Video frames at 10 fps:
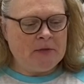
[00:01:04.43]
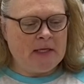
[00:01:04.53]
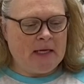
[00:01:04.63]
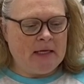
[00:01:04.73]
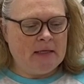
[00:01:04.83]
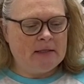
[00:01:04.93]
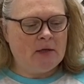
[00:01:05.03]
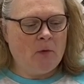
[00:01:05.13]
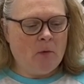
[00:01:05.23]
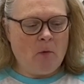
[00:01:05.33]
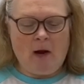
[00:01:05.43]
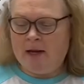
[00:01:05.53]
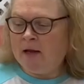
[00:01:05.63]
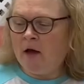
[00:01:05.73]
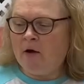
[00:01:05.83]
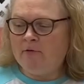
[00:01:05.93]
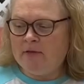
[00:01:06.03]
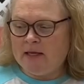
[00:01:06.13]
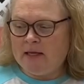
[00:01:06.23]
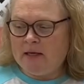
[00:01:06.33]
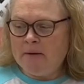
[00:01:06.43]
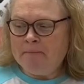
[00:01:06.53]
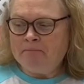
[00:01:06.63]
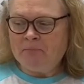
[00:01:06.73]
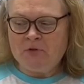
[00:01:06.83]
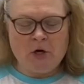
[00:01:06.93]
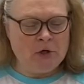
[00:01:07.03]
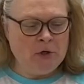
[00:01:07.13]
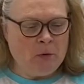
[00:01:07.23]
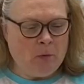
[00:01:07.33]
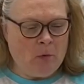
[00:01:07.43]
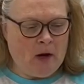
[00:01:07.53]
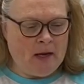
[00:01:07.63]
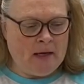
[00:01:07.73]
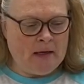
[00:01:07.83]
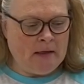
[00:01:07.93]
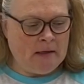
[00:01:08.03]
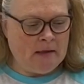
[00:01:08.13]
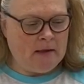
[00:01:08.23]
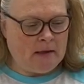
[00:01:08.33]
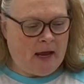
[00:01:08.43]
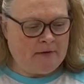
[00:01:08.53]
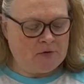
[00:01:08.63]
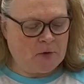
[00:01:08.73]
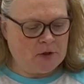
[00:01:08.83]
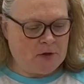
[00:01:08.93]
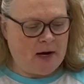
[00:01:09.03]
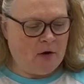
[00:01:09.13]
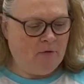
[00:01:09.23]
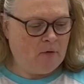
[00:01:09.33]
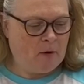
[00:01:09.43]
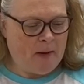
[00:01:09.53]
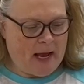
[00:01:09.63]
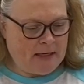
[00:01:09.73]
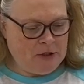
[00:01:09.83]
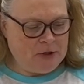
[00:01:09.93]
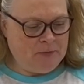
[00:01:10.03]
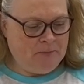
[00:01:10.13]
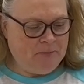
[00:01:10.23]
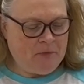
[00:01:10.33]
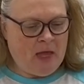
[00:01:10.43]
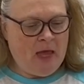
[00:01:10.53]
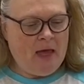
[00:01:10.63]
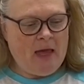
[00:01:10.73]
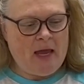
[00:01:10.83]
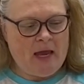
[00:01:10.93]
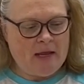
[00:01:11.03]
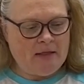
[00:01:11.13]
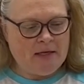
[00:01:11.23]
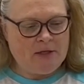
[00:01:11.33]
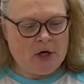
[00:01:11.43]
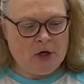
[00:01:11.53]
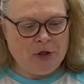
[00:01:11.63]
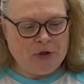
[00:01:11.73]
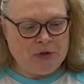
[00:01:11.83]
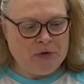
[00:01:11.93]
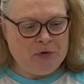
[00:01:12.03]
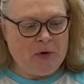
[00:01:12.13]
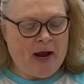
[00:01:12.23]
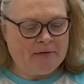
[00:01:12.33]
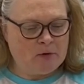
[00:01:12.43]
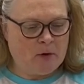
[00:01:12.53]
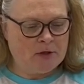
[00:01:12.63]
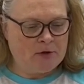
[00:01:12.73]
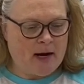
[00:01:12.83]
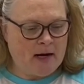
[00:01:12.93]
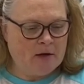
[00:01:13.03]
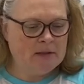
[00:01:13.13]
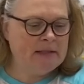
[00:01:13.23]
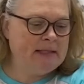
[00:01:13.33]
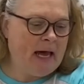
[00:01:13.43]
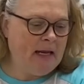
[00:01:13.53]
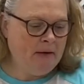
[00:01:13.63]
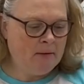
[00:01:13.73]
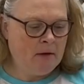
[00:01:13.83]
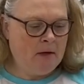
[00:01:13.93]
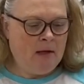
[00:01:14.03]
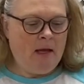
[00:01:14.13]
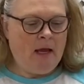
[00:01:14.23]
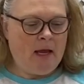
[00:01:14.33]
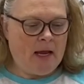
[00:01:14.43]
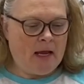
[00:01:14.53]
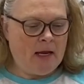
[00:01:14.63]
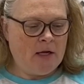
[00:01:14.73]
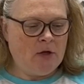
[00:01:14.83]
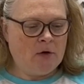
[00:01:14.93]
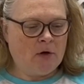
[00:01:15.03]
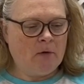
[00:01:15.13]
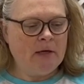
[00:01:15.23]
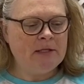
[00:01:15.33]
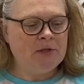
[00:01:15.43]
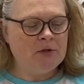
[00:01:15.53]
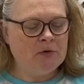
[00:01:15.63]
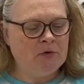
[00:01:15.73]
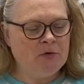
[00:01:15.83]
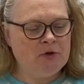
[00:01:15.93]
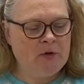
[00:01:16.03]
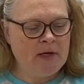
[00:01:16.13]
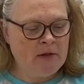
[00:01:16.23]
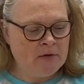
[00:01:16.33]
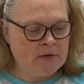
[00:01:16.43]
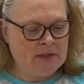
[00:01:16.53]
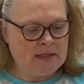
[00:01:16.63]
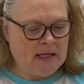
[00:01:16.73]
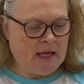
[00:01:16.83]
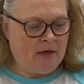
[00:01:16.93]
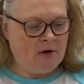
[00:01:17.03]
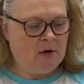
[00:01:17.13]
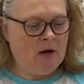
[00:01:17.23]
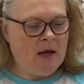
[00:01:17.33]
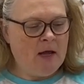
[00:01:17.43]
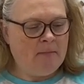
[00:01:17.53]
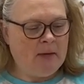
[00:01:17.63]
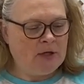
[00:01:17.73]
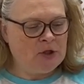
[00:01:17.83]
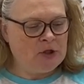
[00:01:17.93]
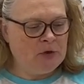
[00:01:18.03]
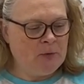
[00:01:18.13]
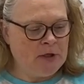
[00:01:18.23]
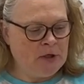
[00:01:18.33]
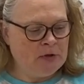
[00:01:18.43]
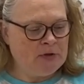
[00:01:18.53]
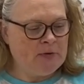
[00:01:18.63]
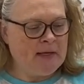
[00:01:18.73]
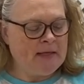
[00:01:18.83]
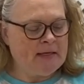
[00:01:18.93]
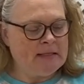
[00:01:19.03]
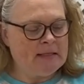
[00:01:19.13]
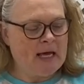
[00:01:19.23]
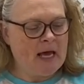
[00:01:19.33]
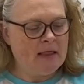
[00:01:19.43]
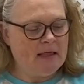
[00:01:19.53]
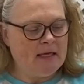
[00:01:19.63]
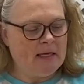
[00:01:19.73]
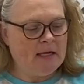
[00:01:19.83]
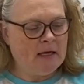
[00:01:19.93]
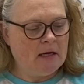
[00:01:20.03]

is one of the dark 1 half square triangle 4-patch and the dark 2 half square triangle set. And you're going to join those together. Make sure when you're doing this that the